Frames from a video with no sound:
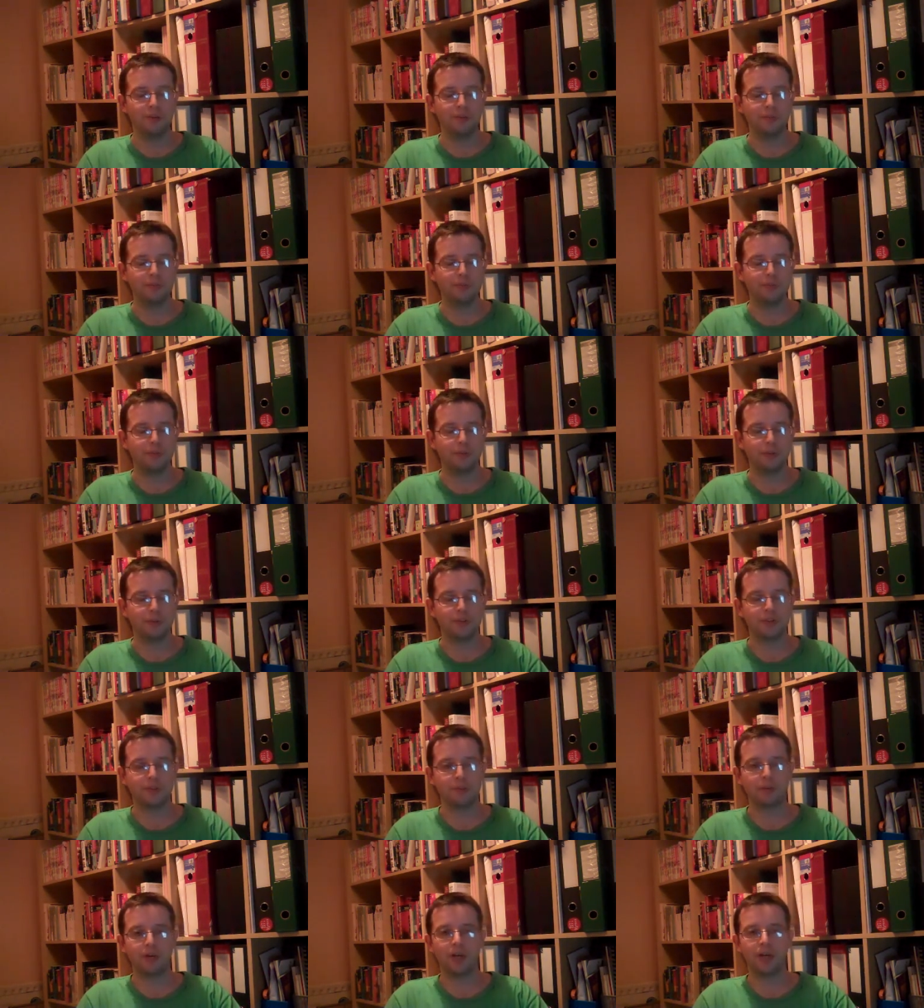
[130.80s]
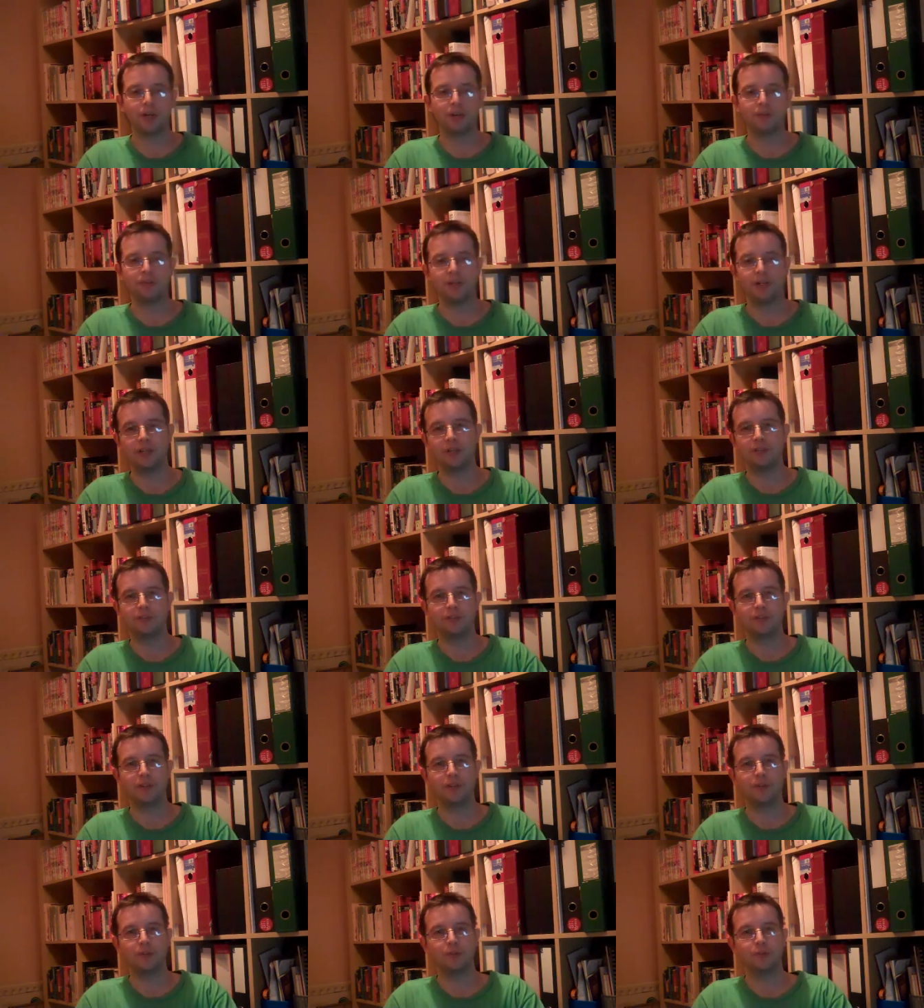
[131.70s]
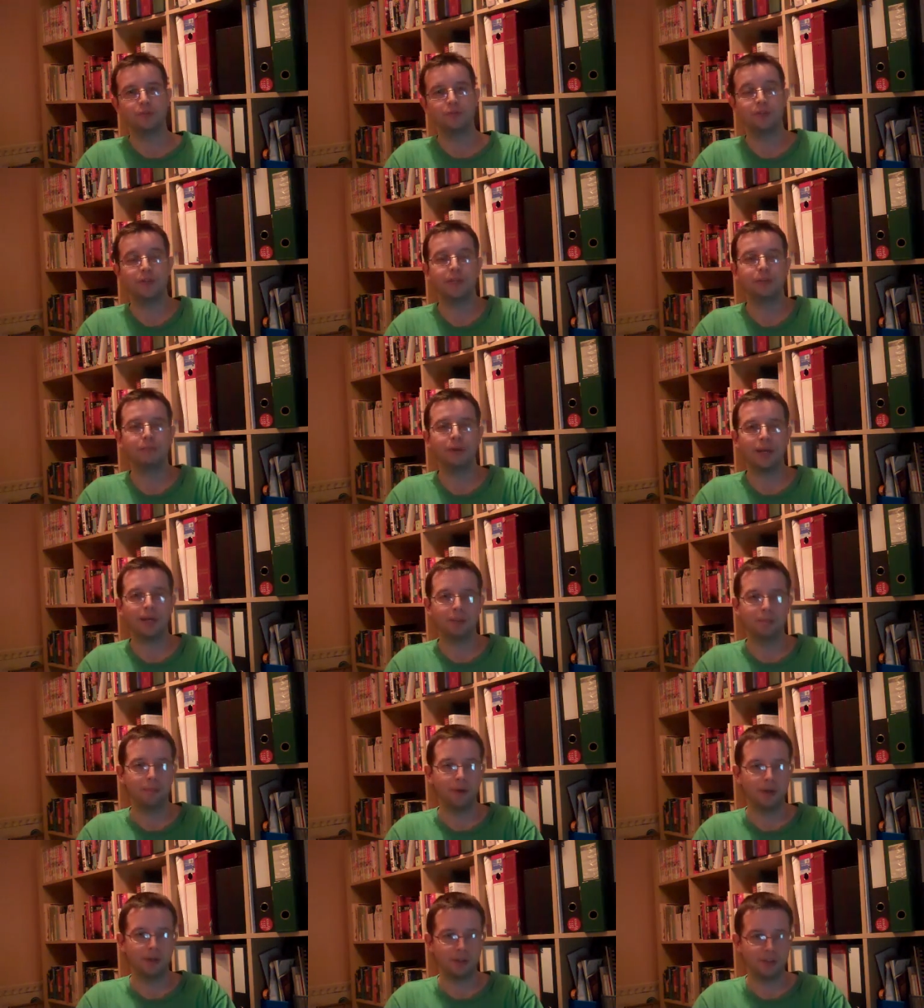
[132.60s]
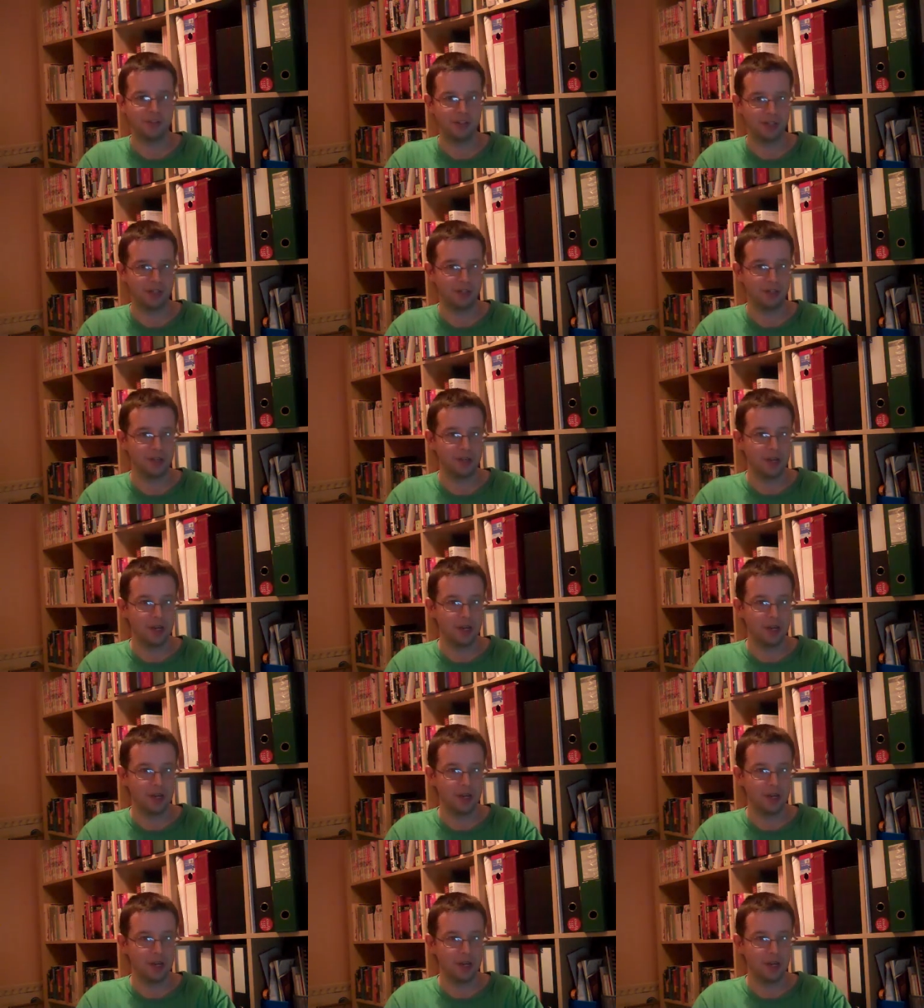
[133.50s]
for some kind of internal feedback and marketing.